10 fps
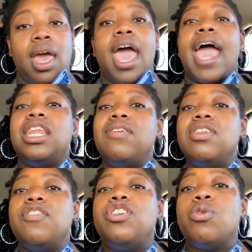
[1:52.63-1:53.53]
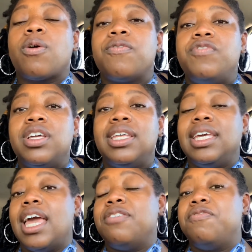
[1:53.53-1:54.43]
And even if you are feeling
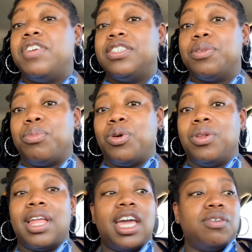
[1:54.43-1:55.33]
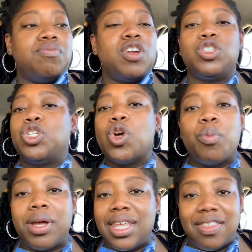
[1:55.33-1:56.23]
invisible, like there's
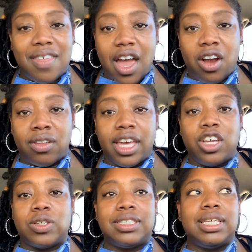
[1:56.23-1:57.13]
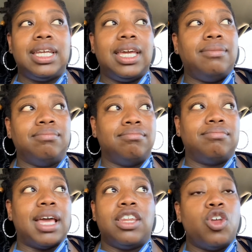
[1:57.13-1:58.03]
nobody there, like you're sitting
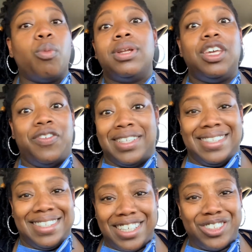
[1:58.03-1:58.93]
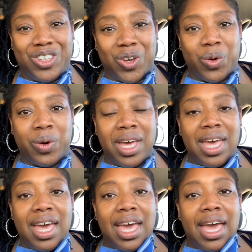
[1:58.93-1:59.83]
and no one even sees you,
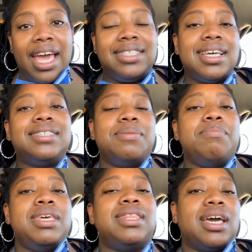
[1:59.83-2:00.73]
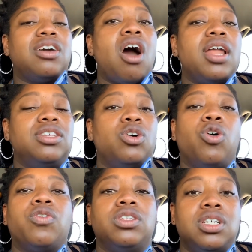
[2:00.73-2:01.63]
it doesn't mean that God is
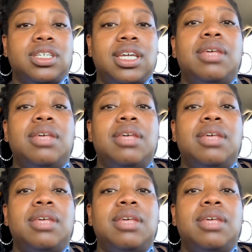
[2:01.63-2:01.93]
overlooking.